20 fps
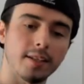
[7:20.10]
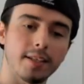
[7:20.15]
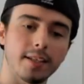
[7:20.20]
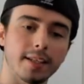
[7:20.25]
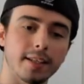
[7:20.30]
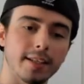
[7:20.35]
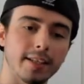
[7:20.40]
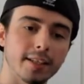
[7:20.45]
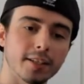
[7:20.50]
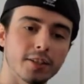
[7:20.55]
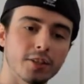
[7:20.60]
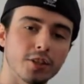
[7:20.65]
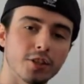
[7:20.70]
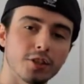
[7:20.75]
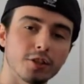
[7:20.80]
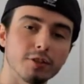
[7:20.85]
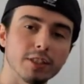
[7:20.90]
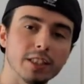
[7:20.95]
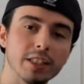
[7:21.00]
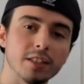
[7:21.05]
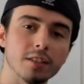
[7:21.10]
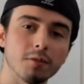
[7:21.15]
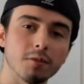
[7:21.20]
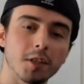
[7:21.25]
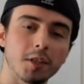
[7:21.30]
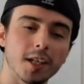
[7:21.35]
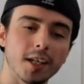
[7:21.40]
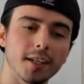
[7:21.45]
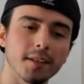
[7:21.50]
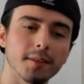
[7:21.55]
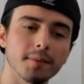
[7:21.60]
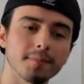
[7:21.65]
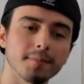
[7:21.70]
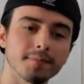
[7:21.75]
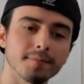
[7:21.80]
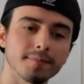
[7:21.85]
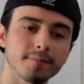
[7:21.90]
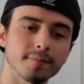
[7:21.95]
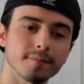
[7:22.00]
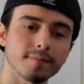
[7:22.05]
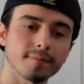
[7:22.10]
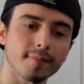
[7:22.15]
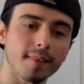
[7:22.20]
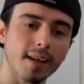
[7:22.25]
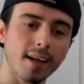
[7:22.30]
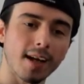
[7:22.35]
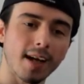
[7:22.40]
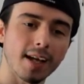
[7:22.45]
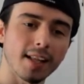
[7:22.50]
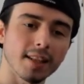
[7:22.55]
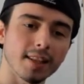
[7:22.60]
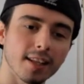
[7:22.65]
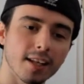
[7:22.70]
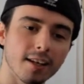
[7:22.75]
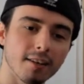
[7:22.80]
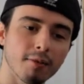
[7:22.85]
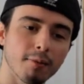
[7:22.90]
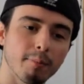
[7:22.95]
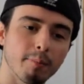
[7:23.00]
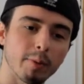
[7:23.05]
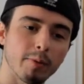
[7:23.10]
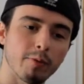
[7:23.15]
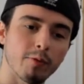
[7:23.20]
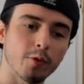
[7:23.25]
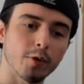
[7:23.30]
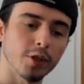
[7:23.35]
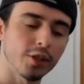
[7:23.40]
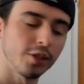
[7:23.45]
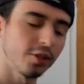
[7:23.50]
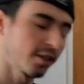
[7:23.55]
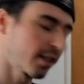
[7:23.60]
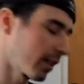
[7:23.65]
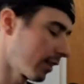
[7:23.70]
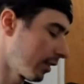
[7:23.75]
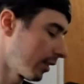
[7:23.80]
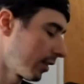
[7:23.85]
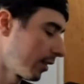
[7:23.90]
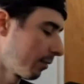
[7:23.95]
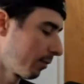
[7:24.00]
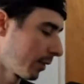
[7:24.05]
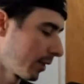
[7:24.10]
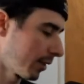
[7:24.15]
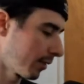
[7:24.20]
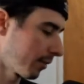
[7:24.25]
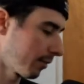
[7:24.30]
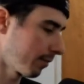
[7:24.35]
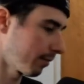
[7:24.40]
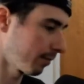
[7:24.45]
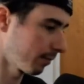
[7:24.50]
And this is the reason why. I left before you could leave me.